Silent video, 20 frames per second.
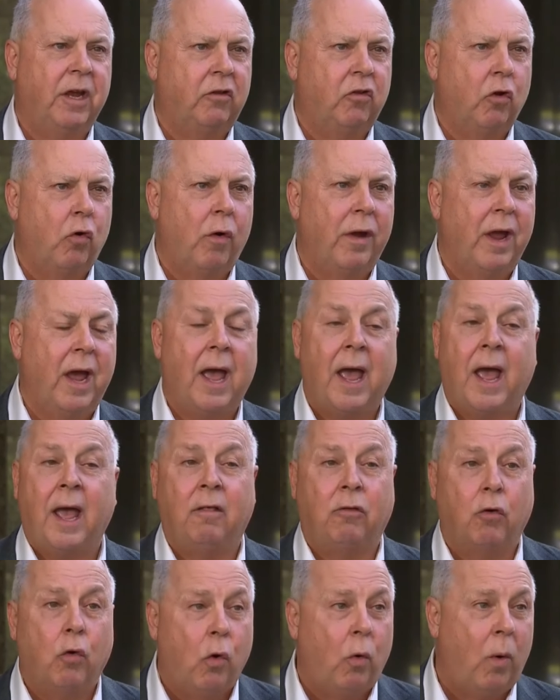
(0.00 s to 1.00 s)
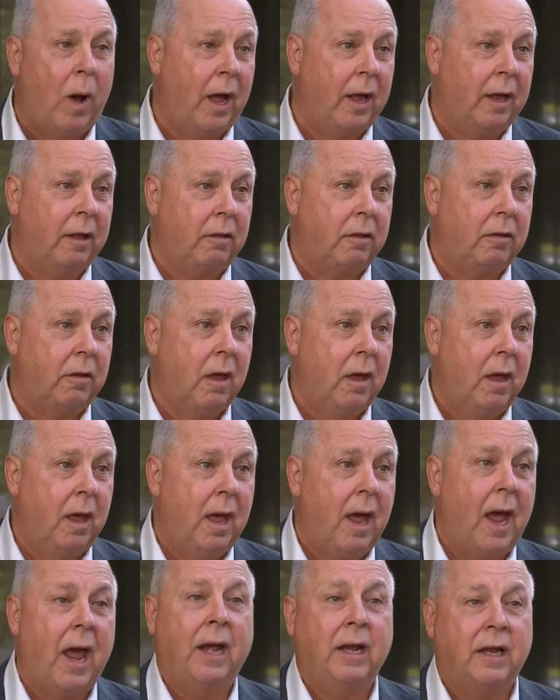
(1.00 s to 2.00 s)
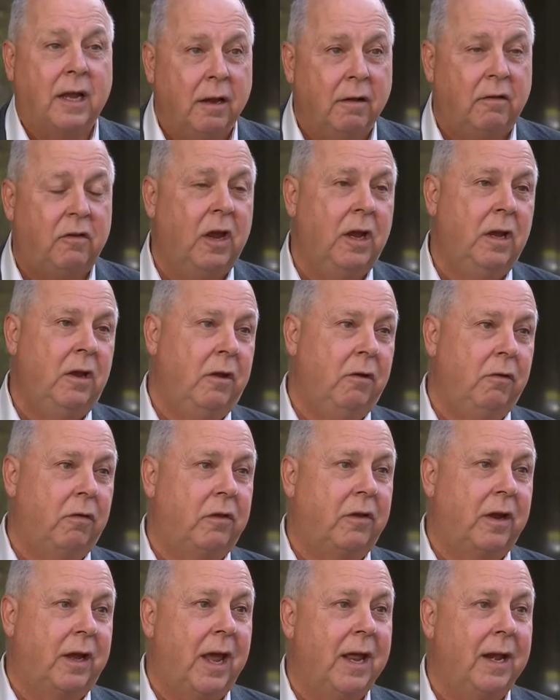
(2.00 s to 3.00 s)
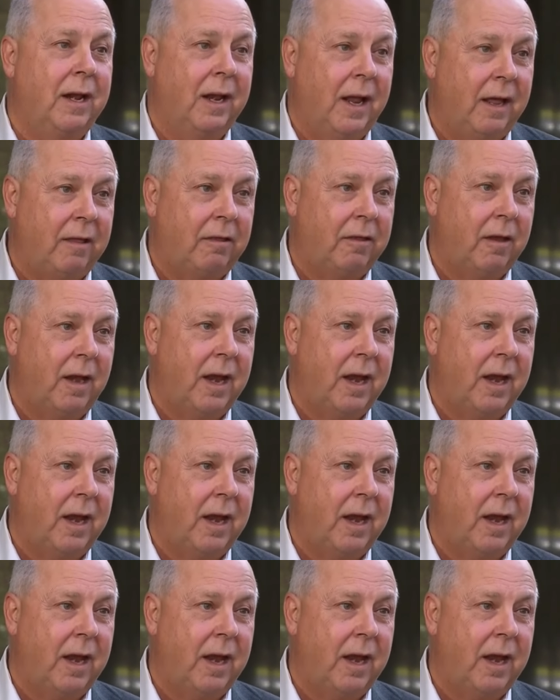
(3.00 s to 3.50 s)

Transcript: Nothing like a good Victoria New South Wales